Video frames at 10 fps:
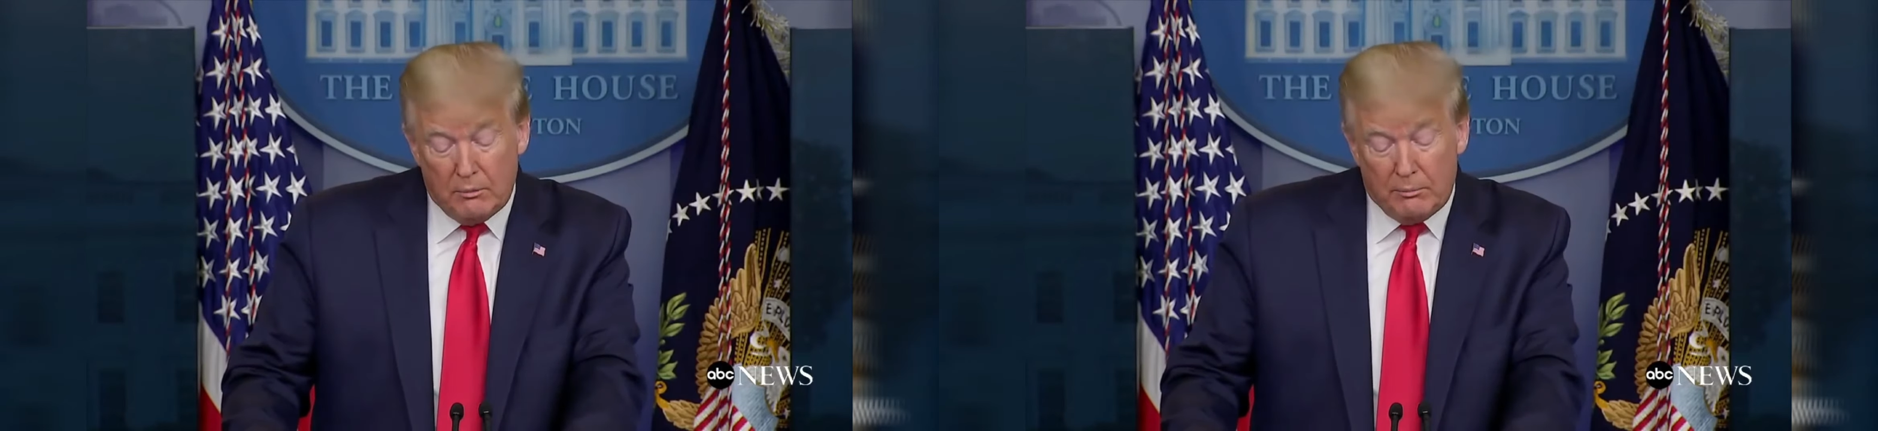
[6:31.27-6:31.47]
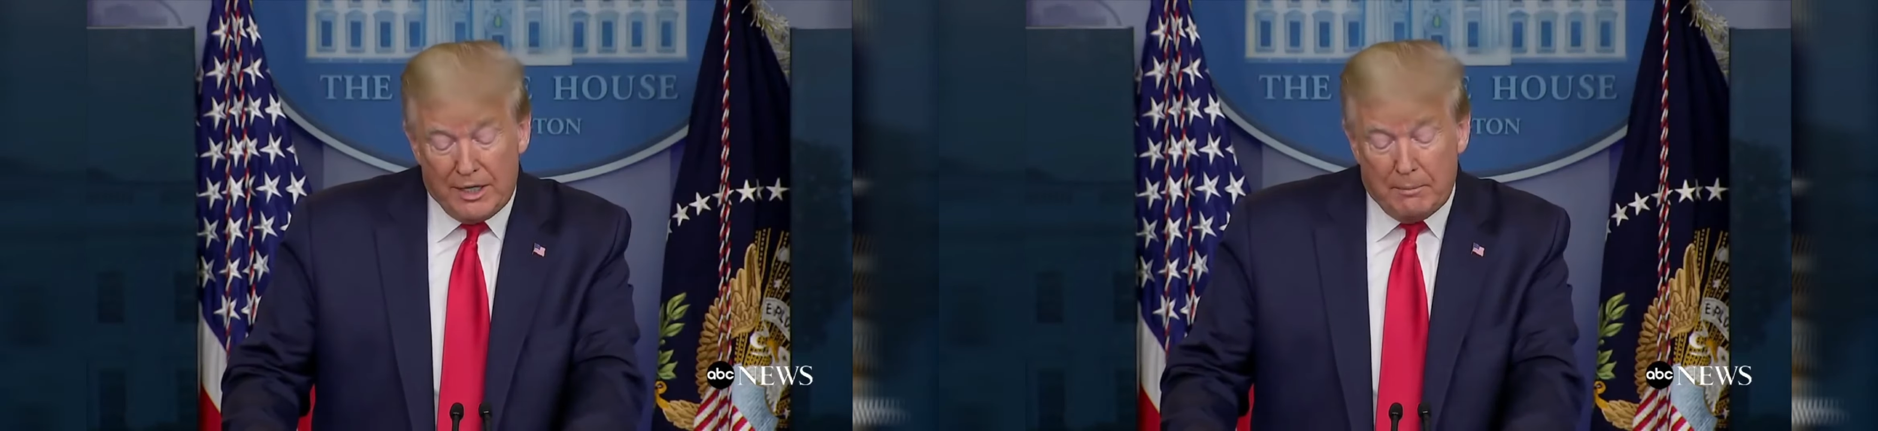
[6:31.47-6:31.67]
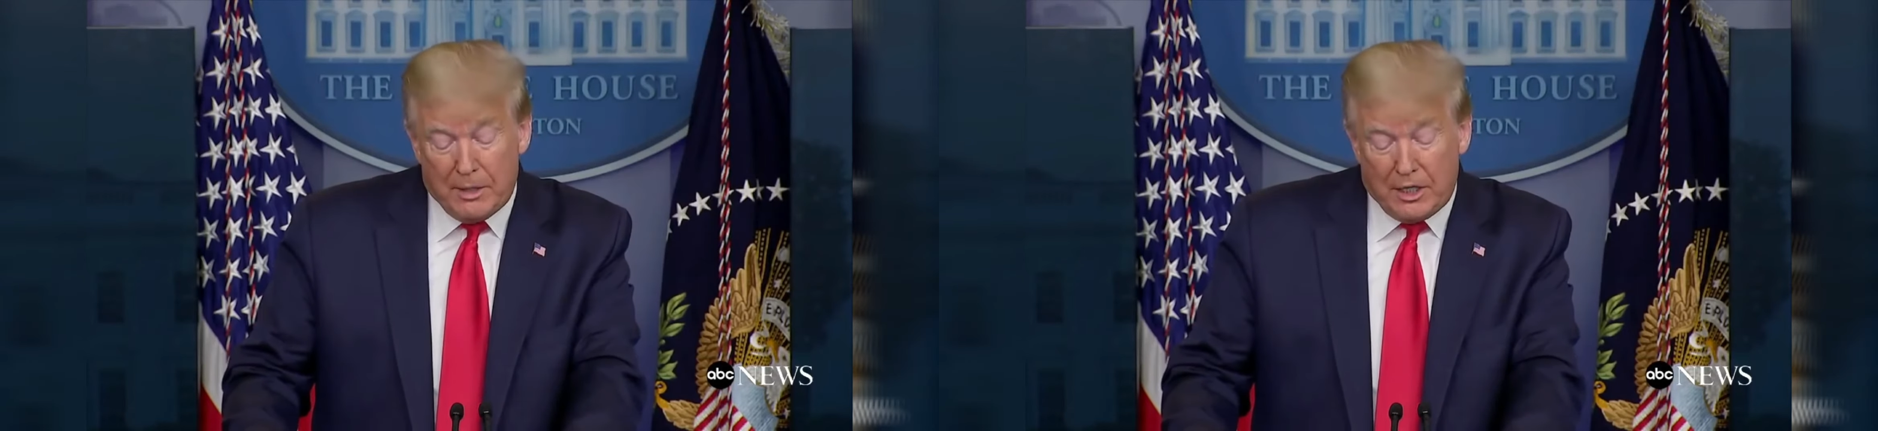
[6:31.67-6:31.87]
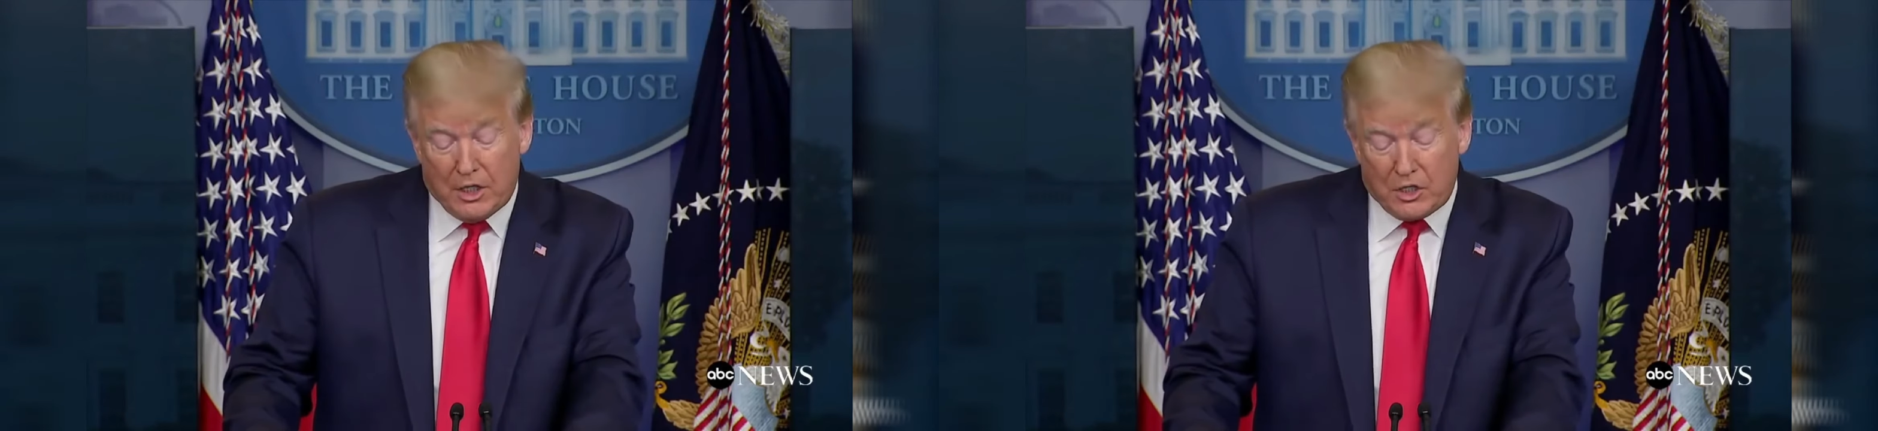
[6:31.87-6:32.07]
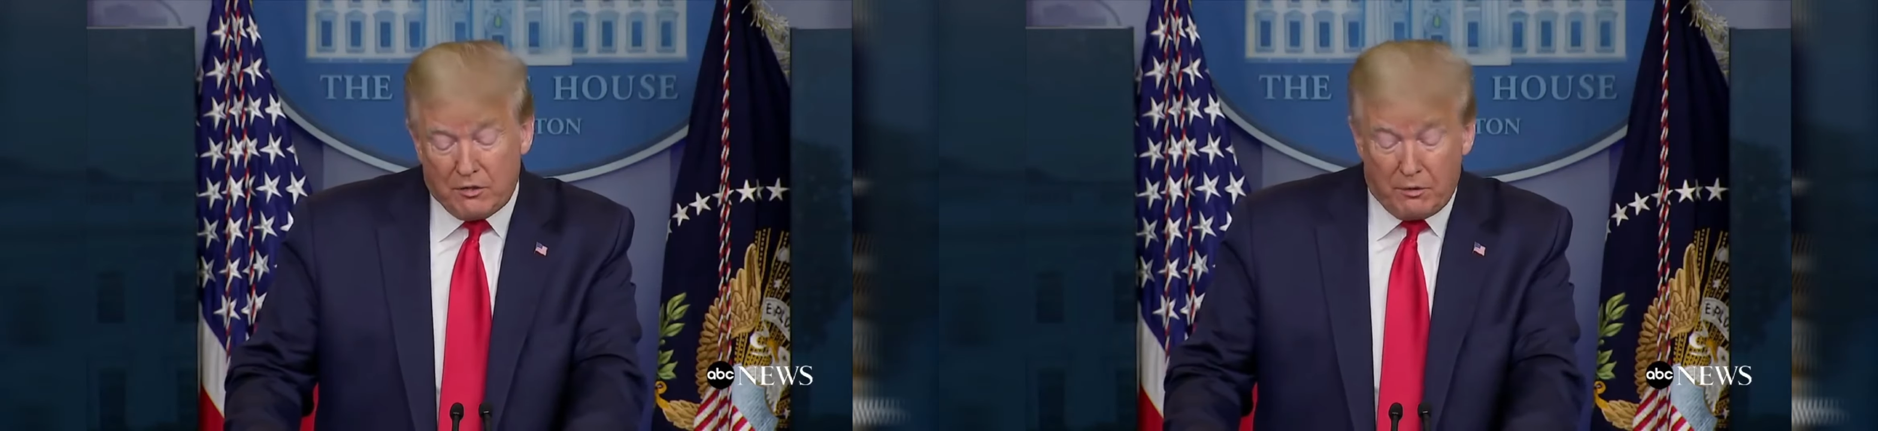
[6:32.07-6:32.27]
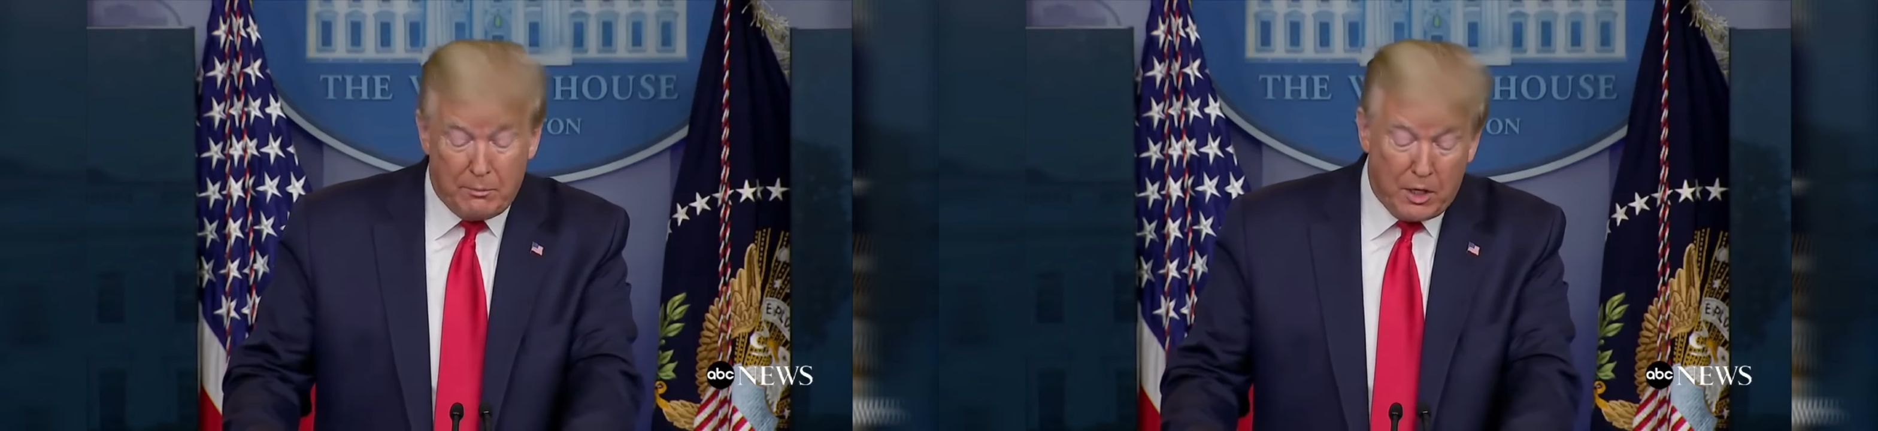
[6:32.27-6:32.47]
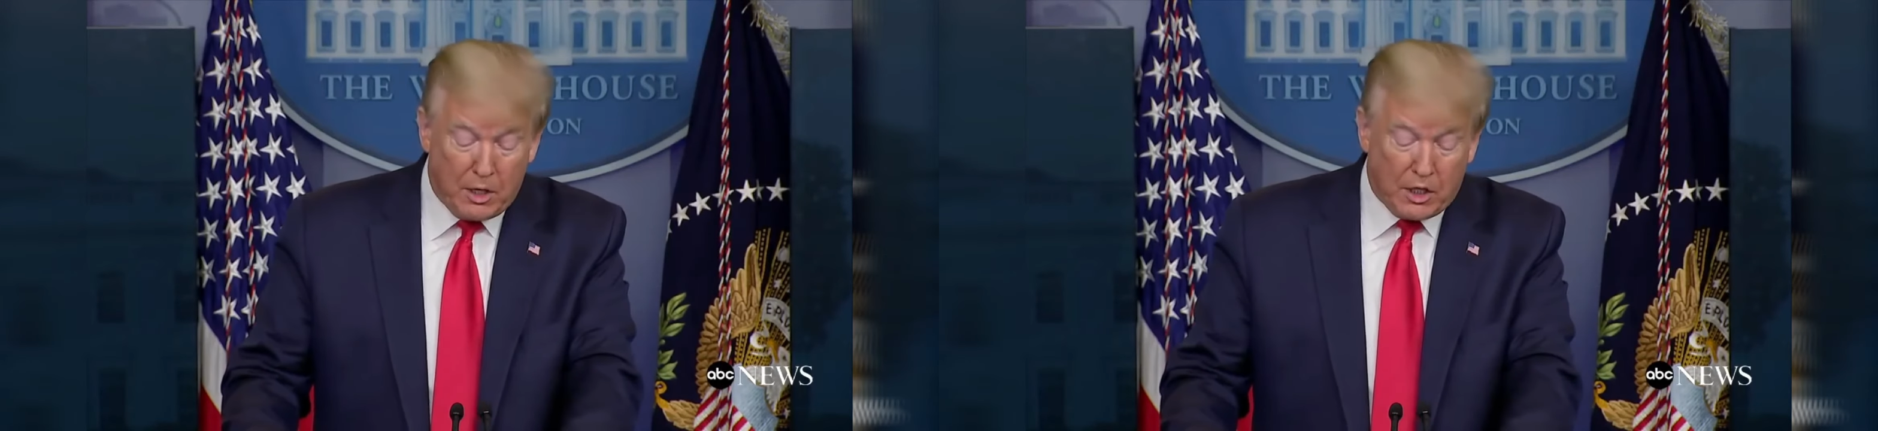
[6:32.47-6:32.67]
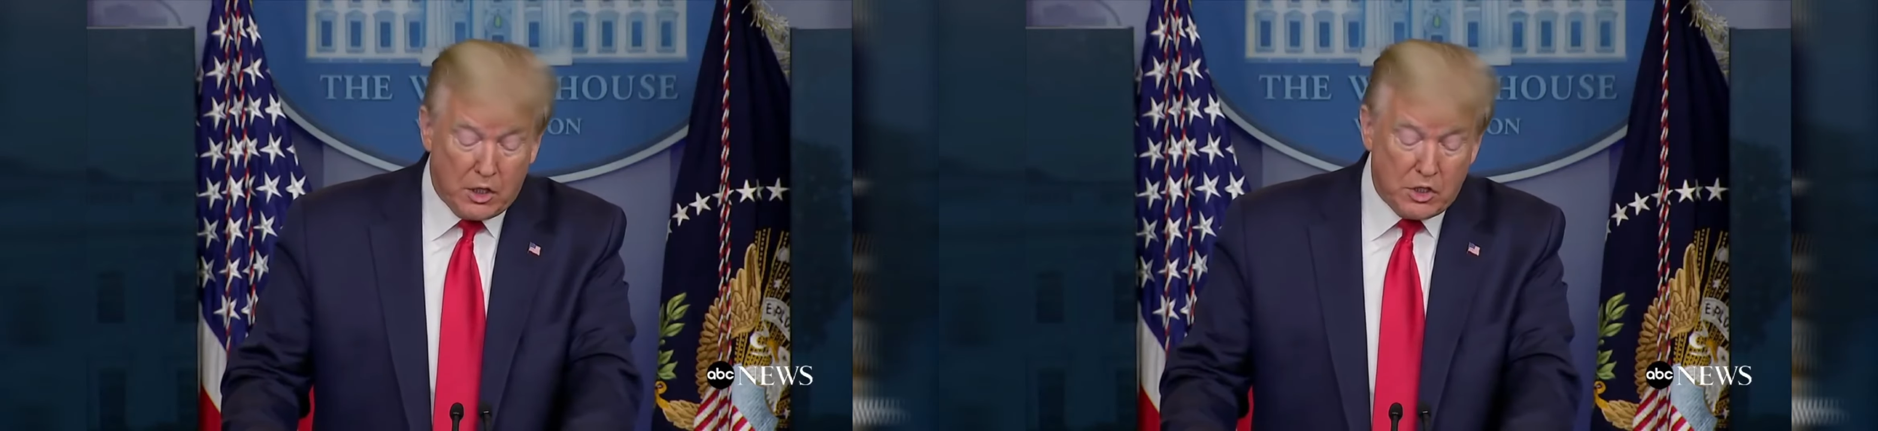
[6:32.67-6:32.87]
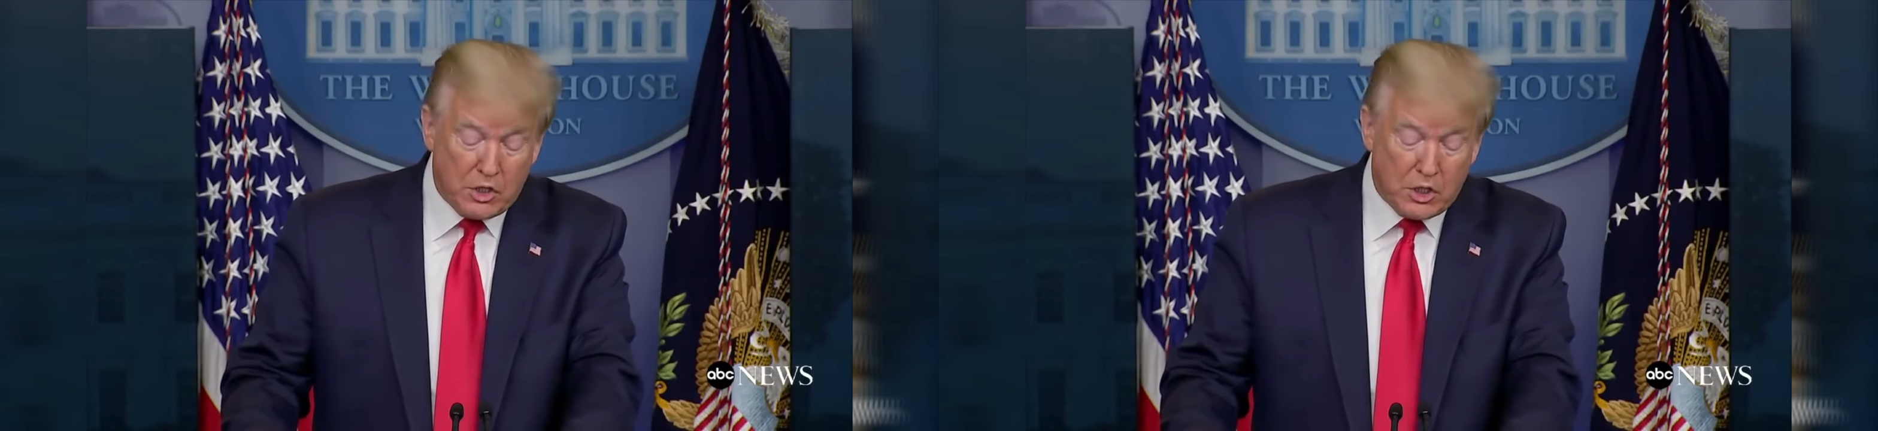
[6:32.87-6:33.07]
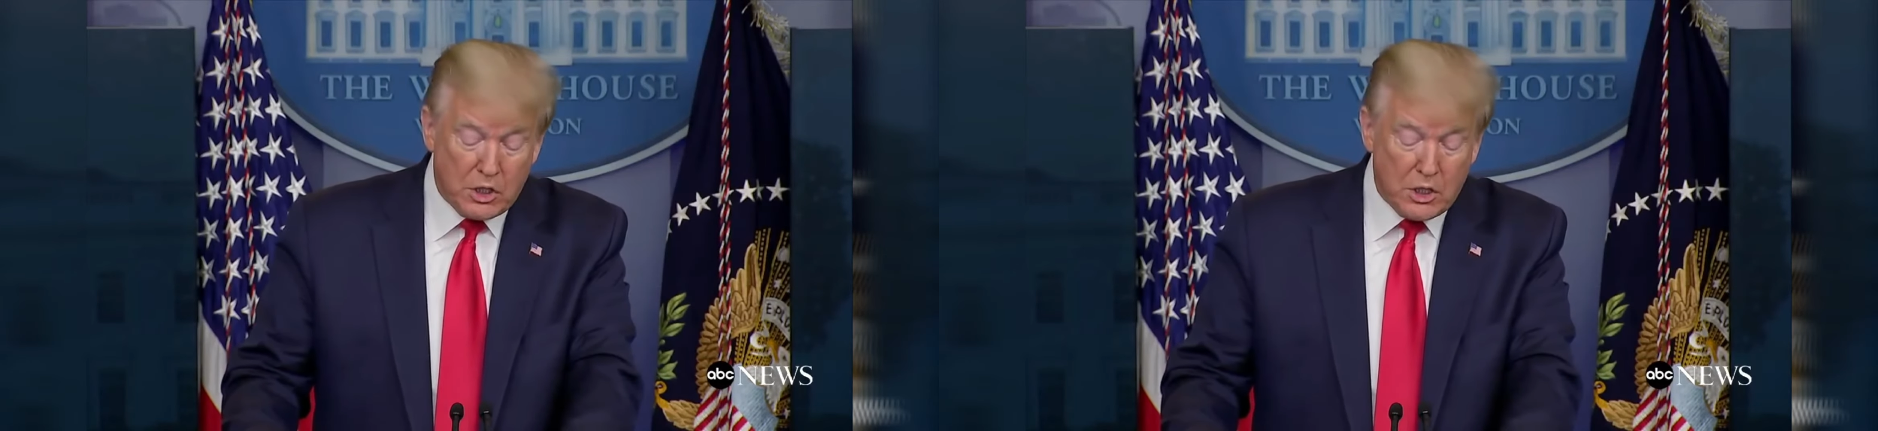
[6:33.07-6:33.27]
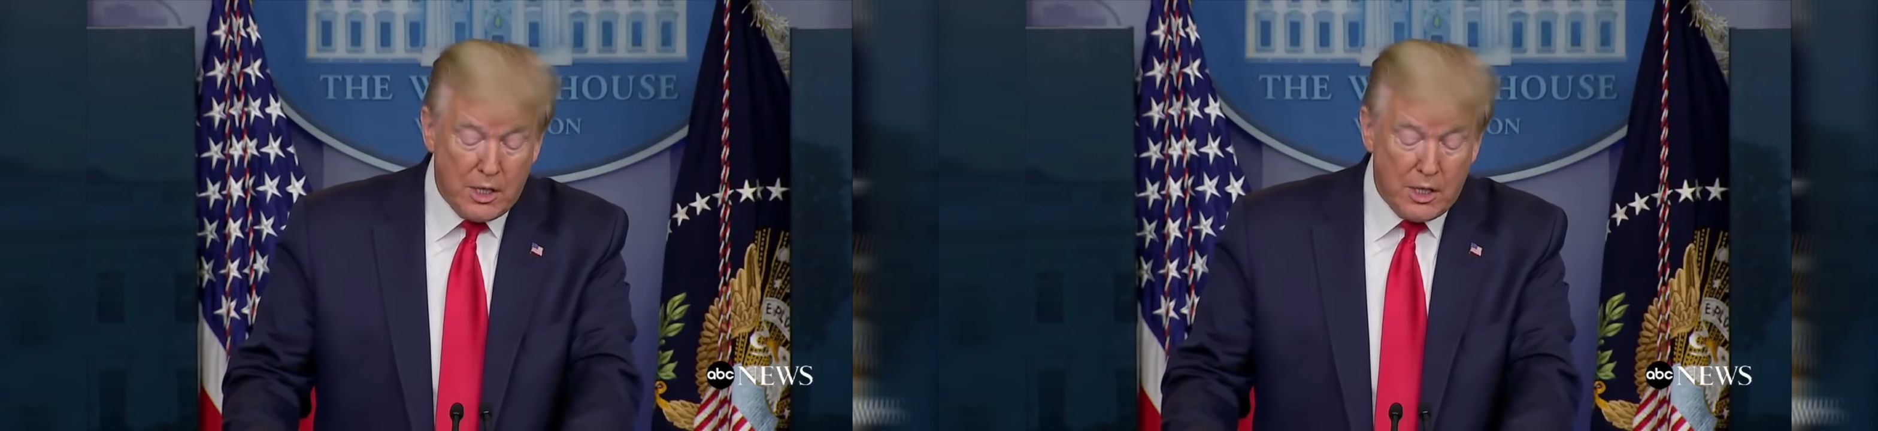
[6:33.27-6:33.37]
Many millions of Americans